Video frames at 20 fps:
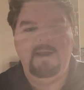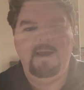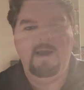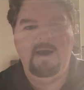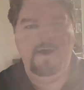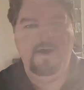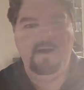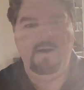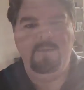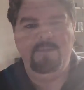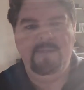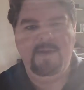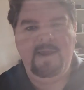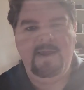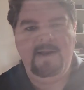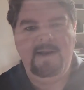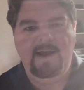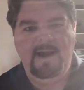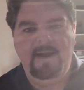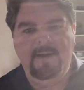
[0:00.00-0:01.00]

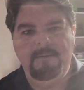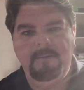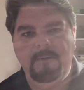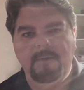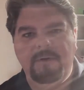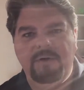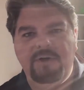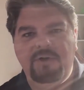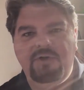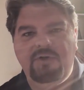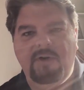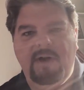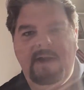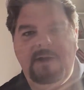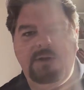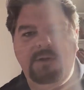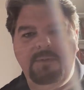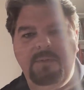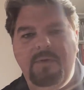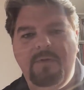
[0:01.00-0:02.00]
And I'm going to try
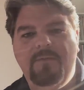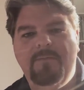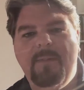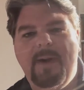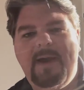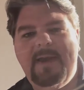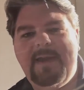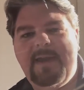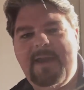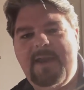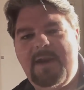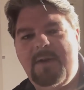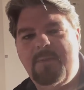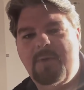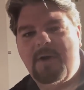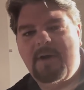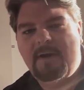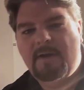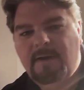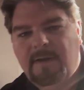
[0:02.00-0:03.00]
to move my
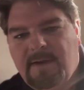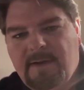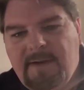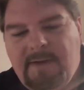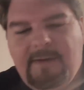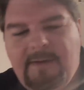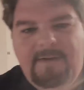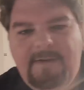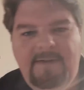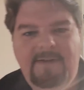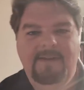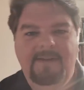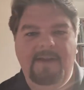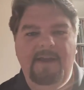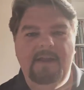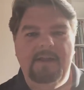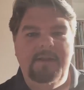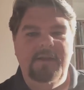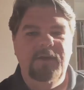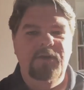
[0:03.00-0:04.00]
camera
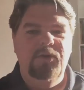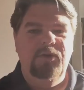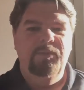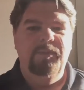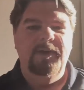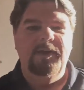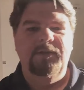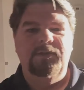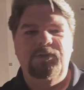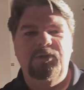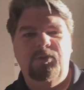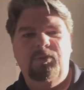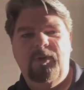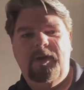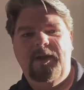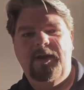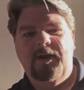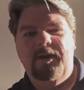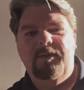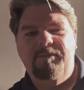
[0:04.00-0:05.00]
a little bit to
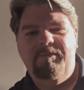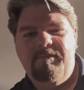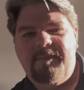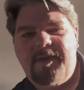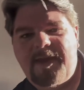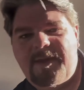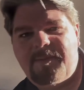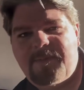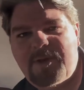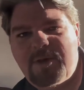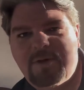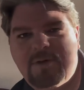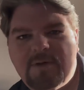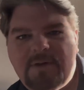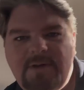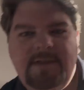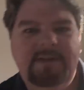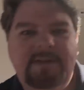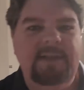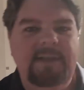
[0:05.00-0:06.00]
where maybe you
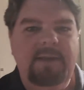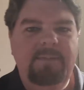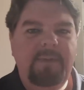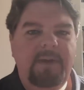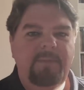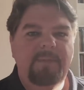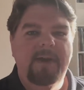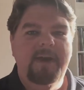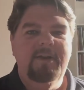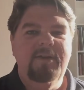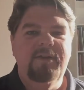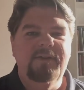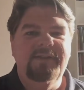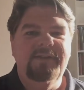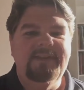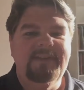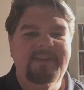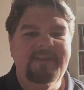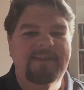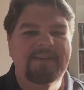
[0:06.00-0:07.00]
can see me better and
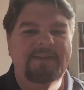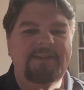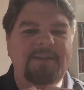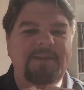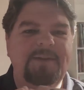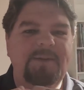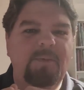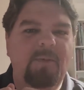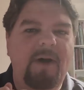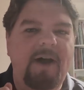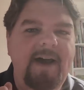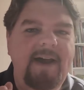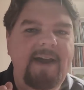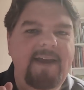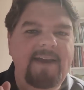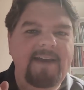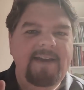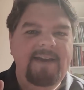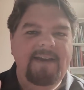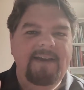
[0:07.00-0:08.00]
see this is why
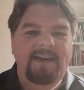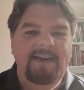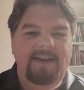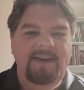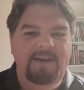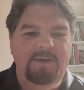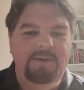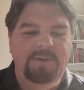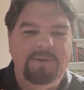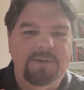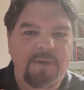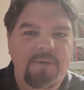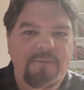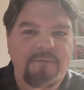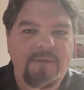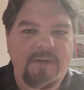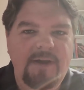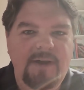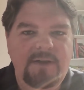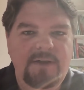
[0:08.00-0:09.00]
it is so
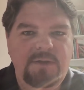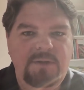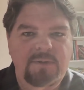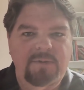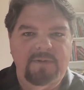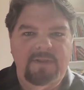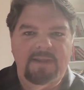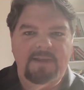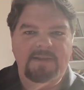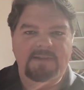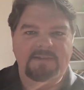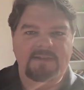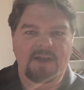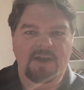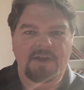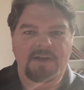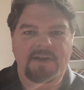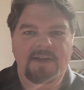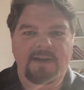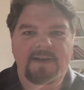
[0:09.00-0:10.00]
fun doing these
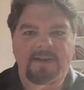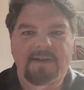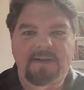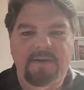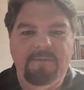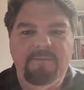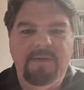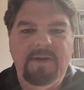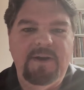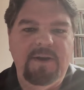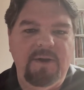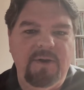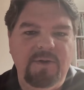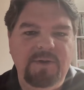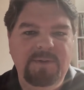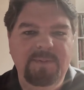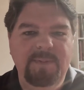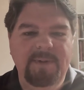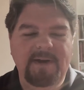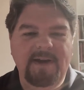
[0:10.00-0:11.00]
unedited
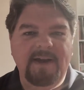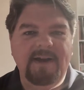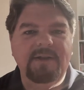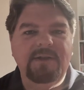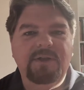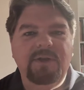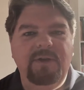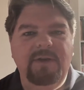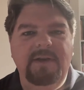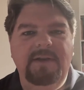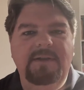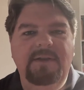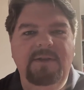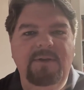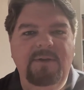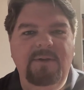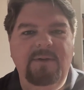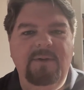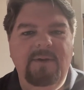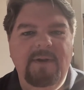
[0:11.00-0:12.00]
videos, because you get
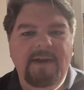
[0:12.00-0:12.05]
to